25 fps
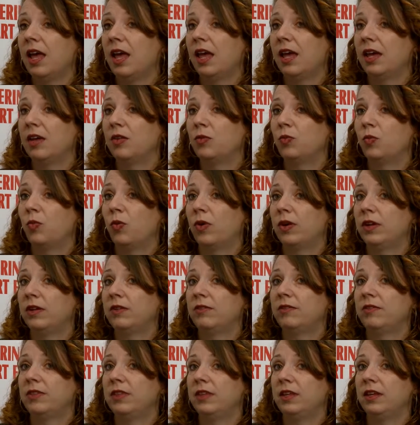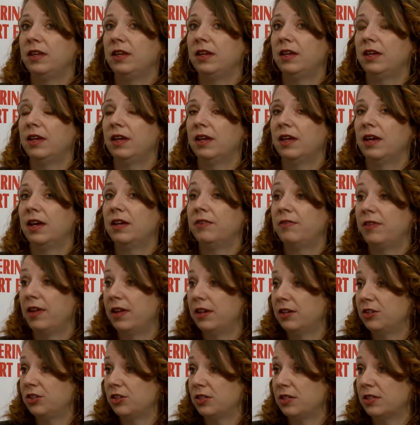And one of the
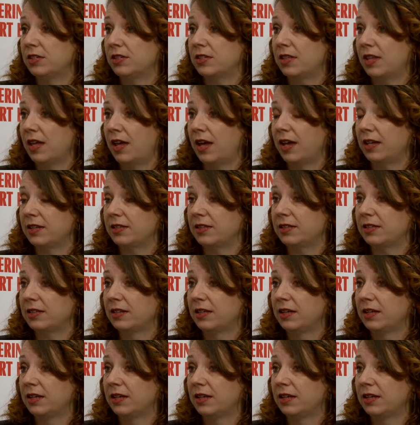advantages that